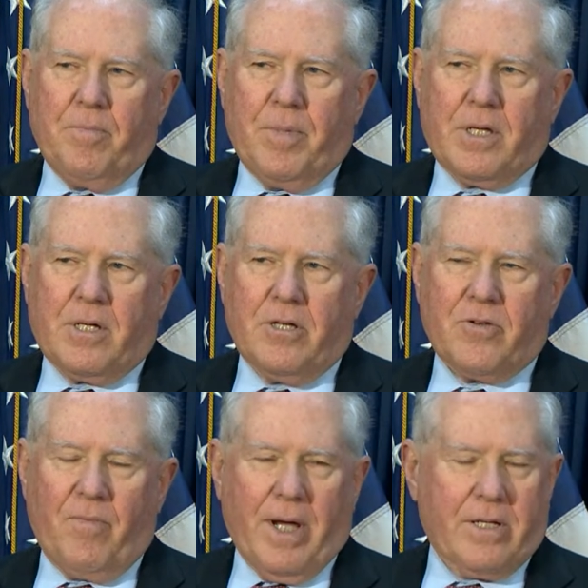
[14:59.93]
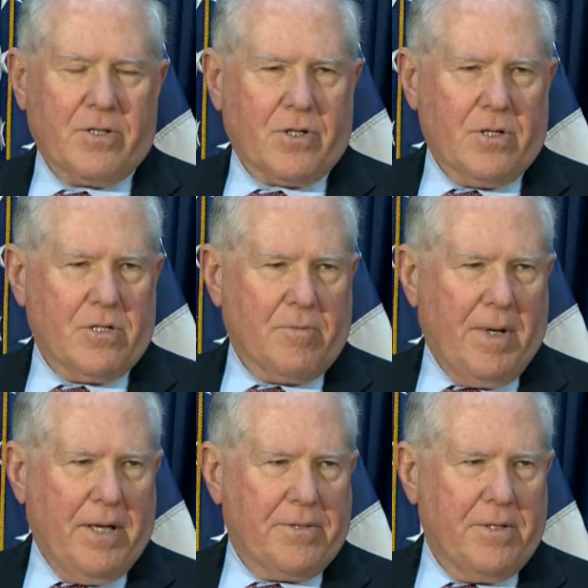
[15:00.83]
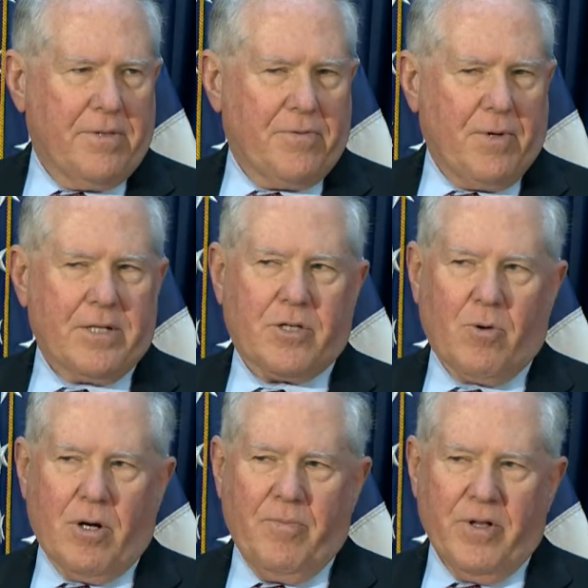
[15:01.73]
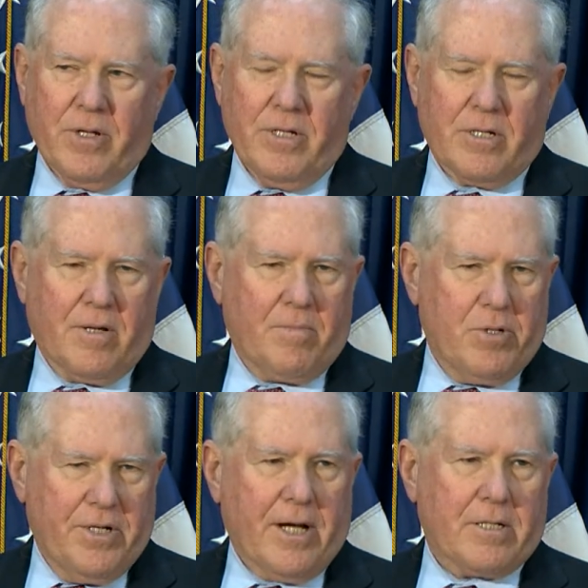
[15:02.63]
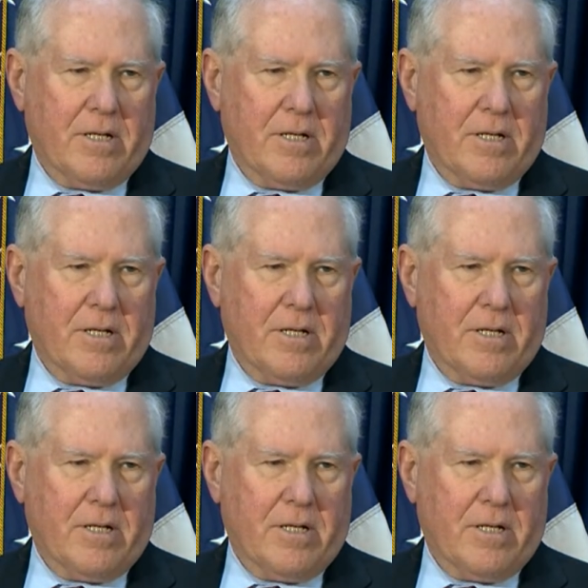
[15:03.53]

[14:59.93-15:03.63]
because of my concerns about the threats to our ability to project